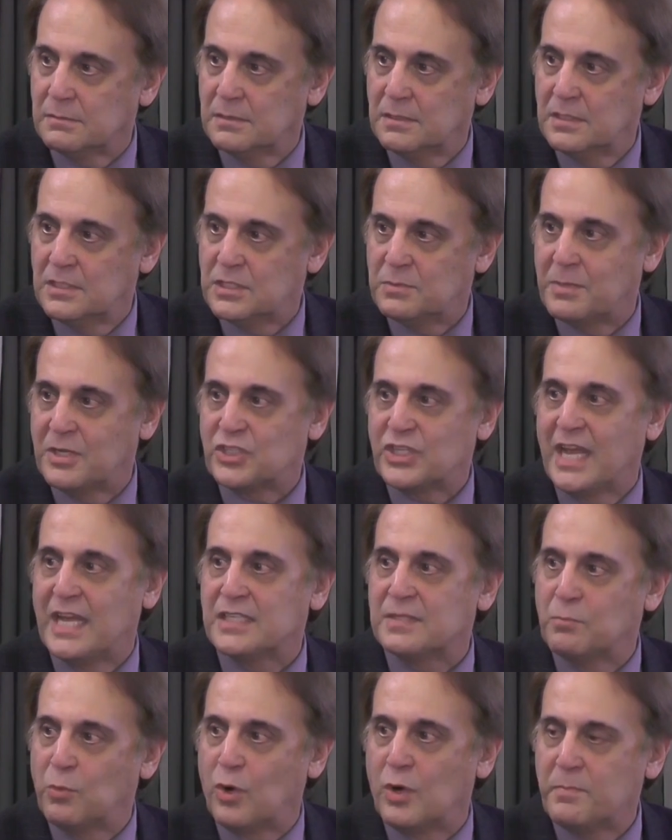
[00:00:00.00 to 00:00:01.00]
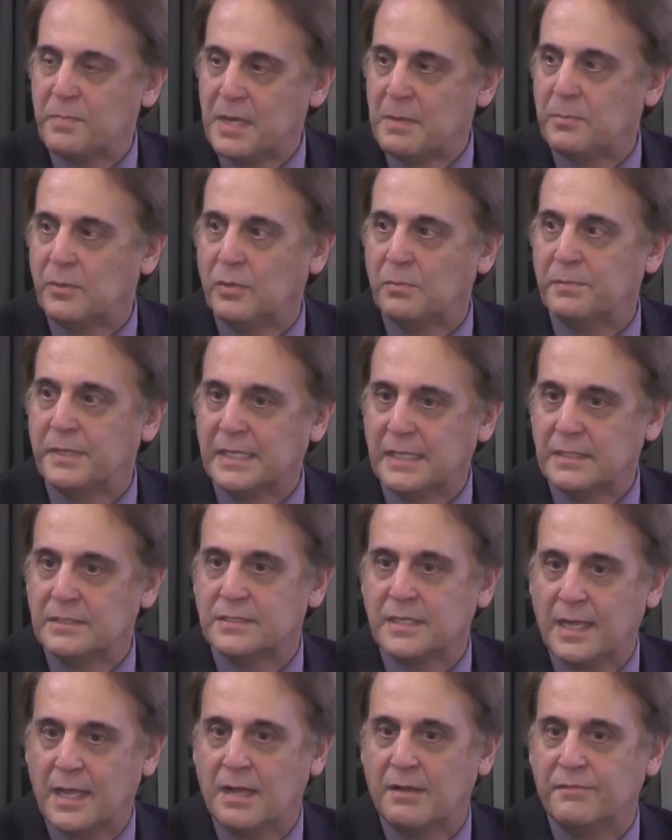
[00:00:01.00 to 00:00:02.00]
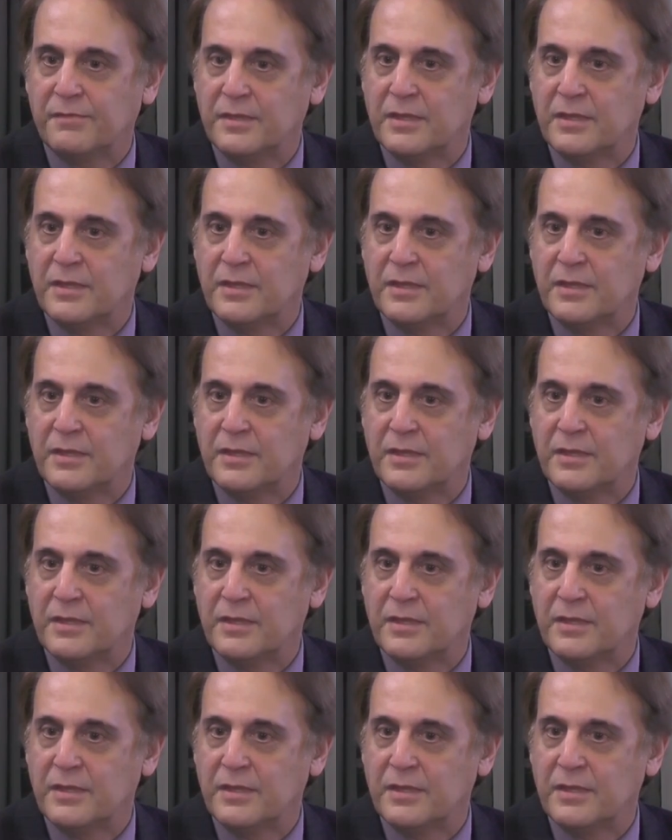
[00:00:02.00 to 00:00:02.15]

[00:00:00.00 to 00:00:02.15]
especially as more people begin to have